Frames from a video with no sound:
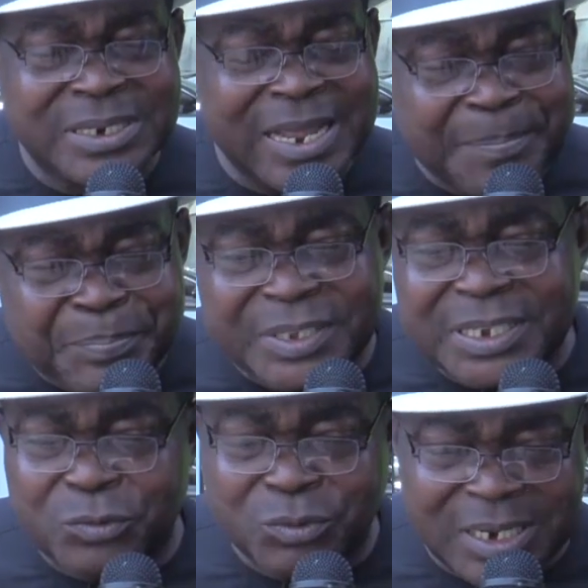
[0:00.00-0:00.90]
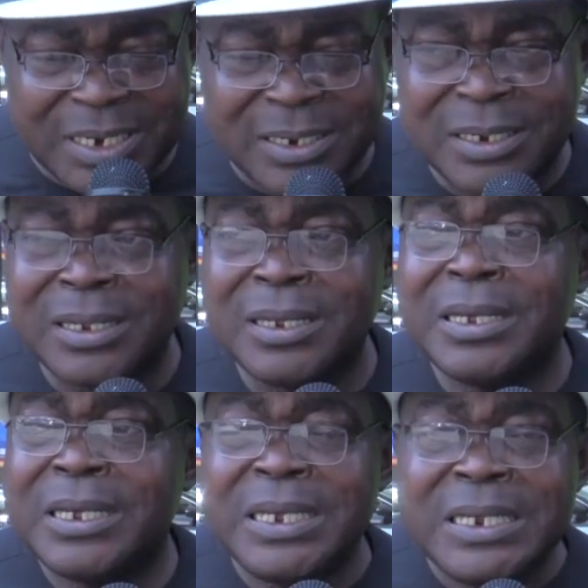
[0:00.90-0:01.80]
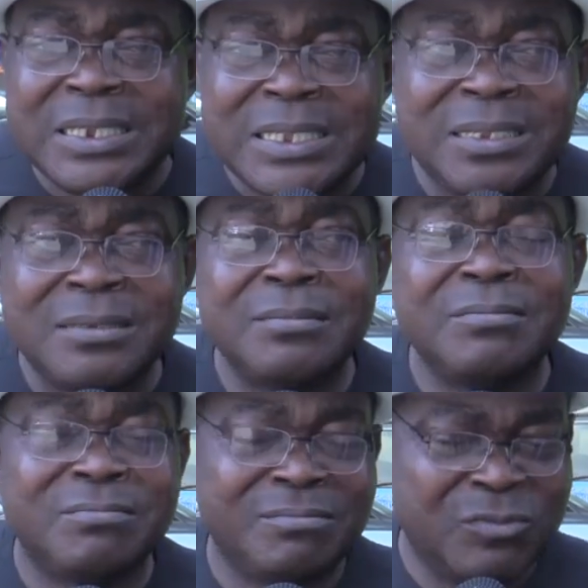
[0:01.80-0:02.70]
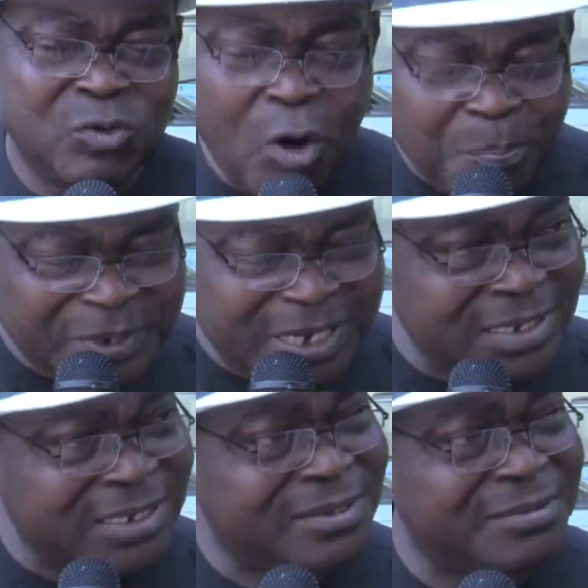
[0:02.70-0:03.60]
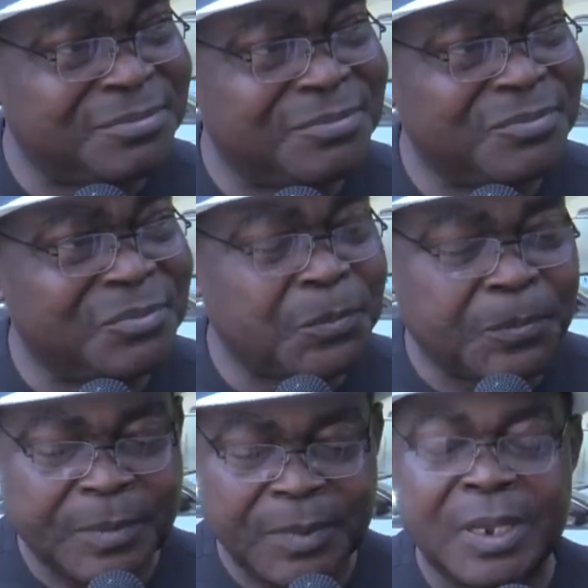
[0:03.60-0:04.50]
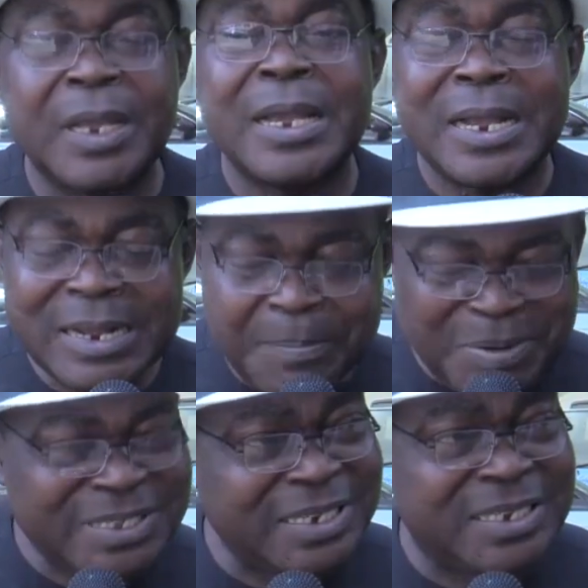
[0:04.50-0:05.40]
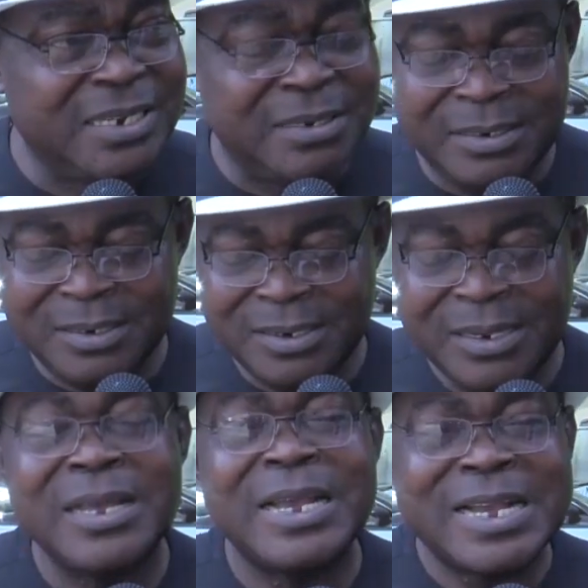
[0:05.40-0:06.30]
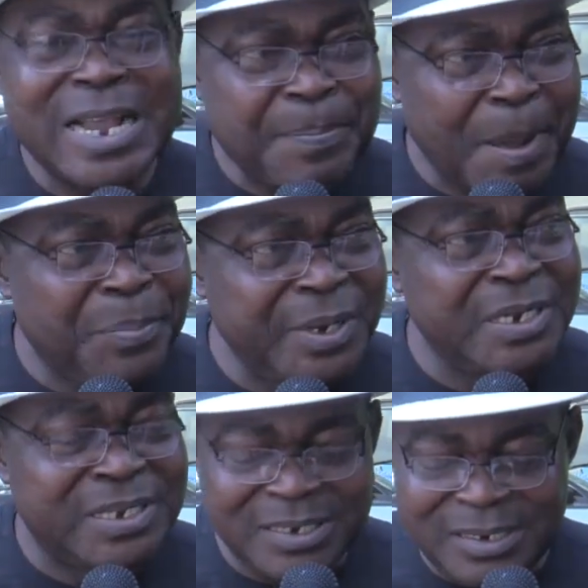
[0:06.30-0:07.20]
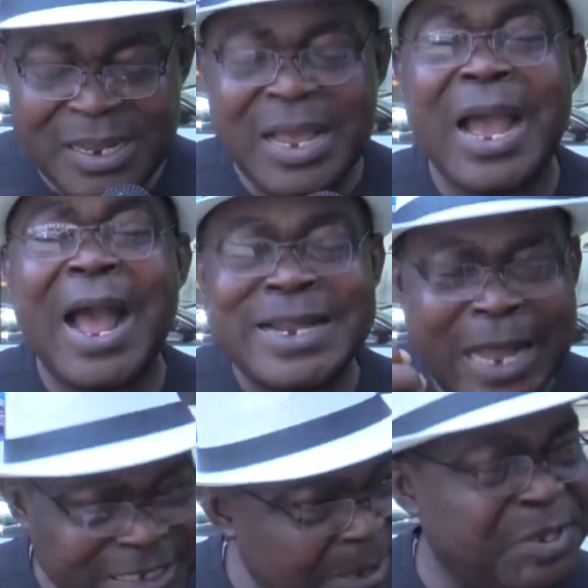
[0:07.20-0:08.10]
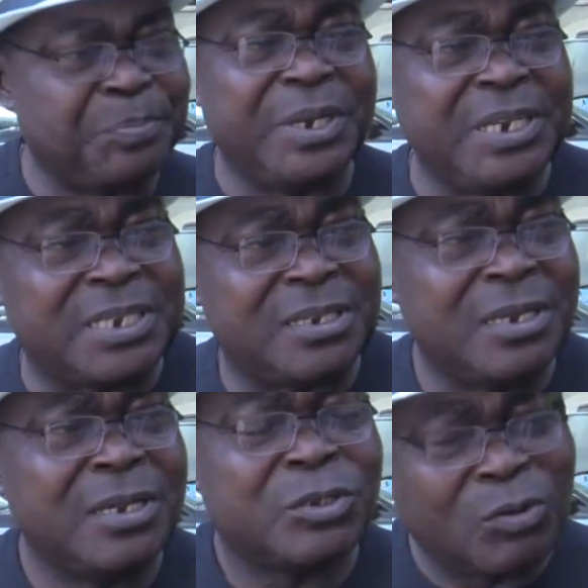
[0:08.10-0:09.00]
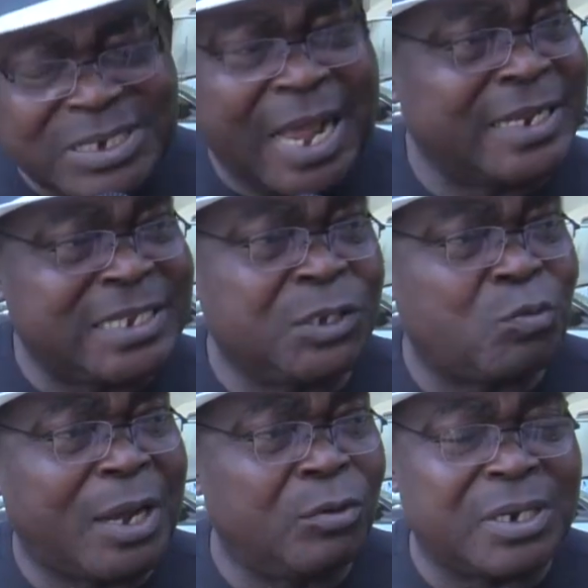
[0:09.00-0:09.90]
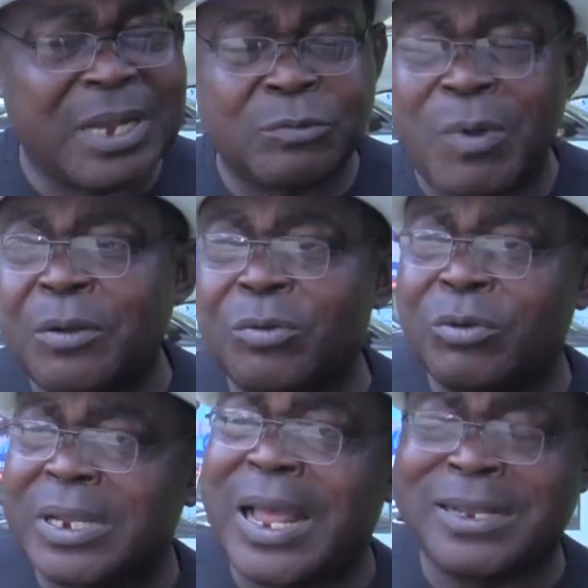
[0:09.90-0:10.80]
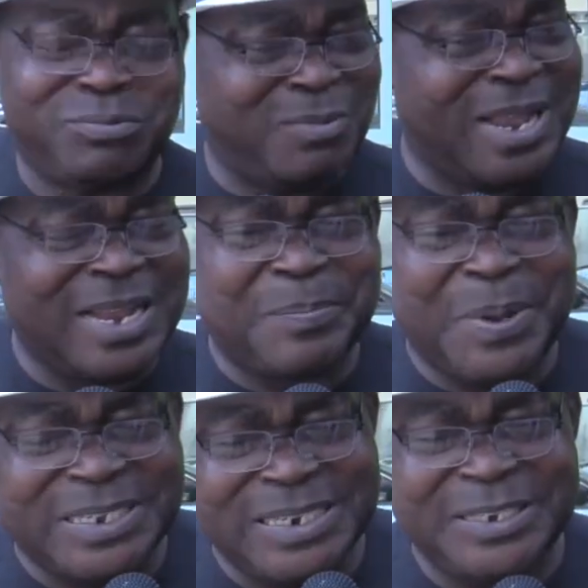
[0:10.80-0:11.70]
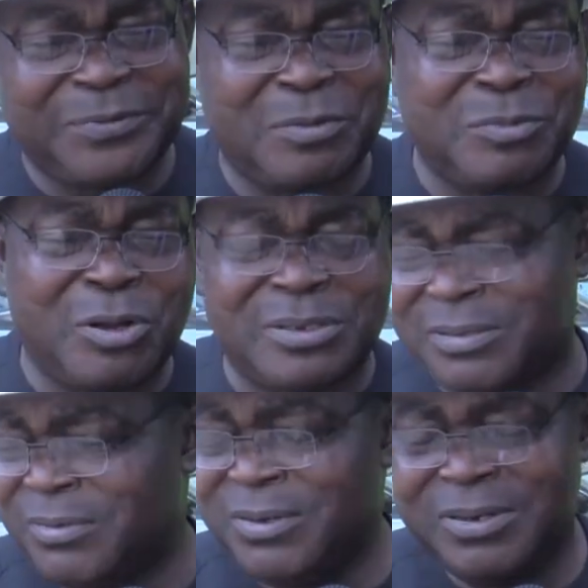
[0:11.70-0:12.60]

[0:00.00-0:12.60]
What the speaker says: in APC today is competence, capacity, capability, and acceptability. So these are the things we are looking at. We are not looking at whether the person is from North,